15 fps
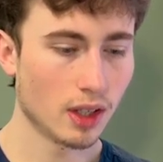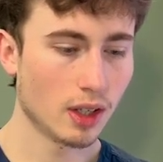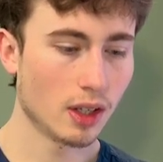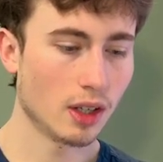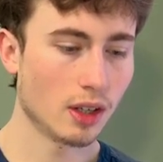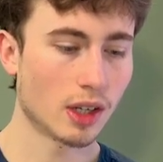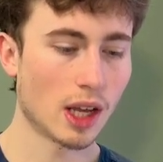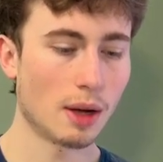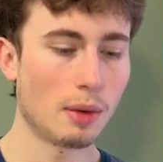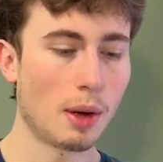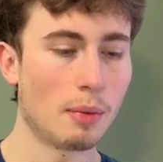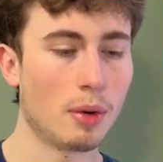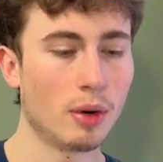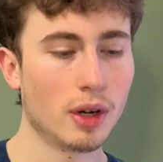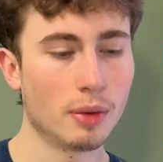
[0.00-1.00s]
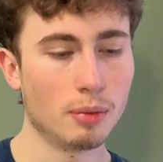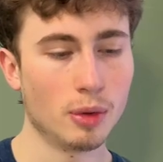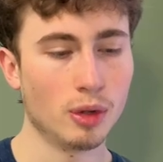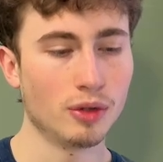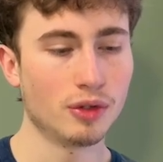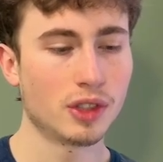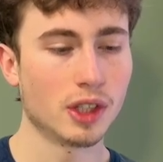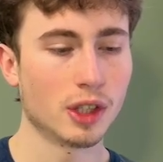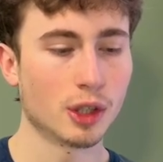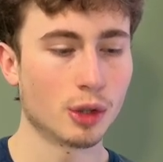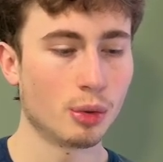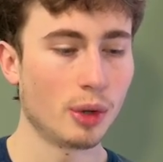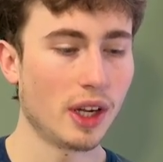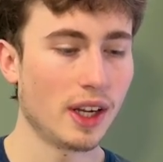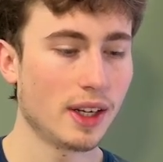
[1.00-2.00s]
Okay, my opponent moves their
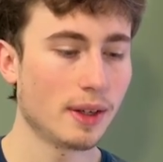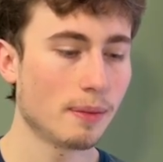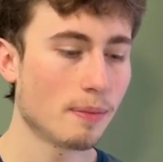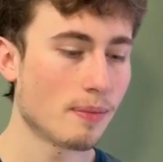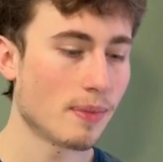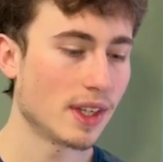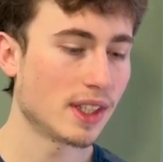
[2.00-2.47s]
queen.